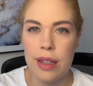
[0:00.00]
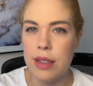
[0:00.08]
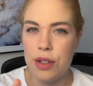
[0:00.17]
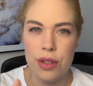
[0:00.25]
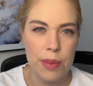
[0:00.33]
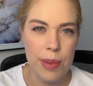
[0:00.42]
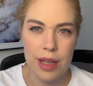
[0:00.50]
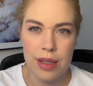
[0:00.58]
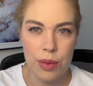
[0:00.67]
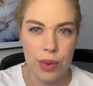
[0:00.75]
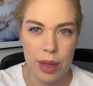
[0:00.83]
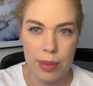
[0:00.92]
It just depends
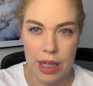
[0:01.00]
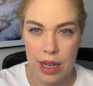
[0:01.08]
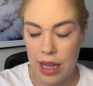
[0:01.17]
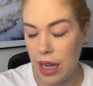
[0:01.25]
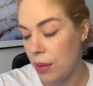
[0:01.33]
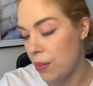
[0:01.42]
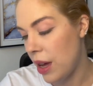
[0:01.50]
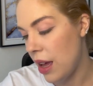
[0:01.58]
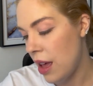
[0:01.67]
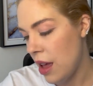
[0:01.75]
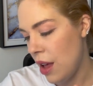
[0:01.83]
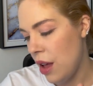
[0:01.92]
on what I'm gonna need,
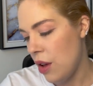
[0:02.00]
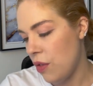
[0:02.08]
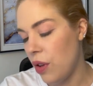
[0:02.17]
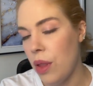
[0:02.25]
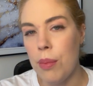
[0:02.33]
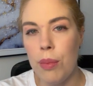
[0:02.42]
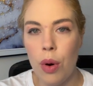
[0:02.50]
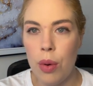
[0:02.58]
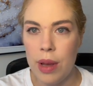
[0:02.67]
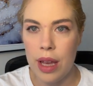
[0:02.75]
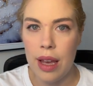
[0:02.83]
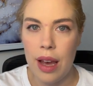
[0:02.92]
but for the
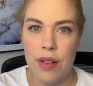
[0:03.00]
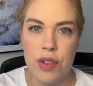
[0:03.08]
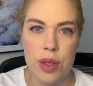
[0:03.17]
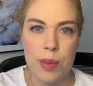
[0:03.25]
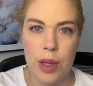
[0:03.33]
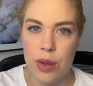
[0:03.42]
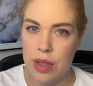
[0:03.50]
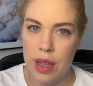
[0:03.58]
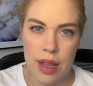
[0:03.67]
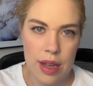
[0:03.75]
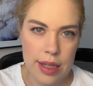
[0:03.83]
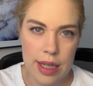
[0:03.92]
moment, I've just been using
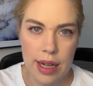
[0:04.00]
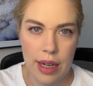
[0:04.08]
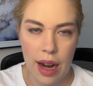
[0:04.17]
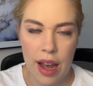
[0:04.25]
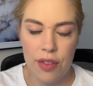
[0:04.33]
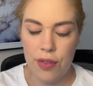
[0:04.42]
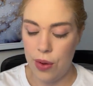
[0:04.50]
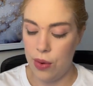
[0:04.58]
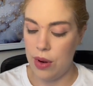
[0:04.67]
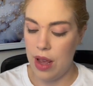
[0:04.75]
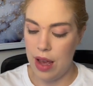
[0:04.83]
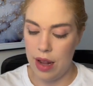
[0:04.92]
this and an
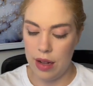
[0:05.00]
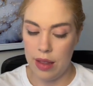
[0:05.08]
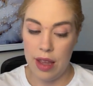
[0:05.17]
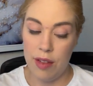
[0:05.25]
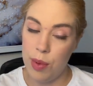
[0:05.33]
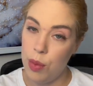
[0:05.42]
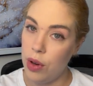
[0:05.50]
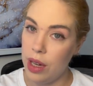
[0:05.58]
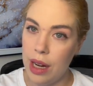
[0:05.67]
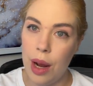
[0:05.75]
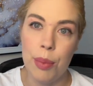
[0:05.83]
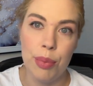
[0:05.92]
iPhone, and they've been
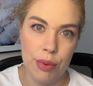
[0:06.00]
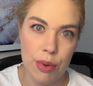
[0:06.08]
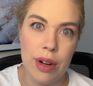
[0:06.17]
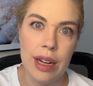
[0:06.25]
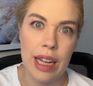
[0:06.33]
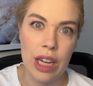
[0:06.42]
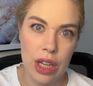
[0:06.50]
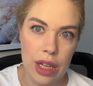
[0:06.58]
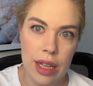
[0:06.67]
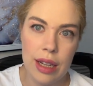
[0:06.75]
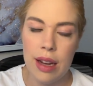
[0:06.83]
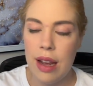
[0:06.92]
working out pretty
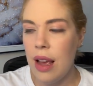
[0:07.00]
good.